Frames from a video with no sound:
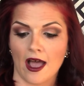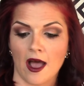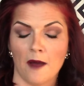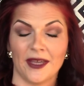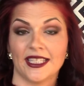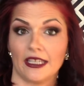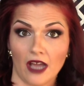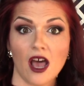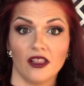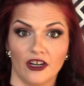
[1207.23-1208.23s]
it's a
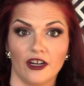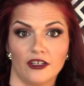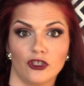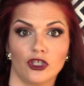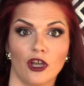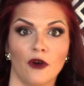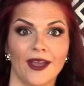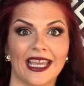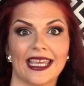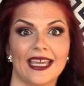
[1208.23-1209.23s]
color,
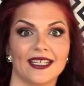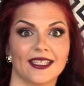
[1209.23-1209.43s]
so it can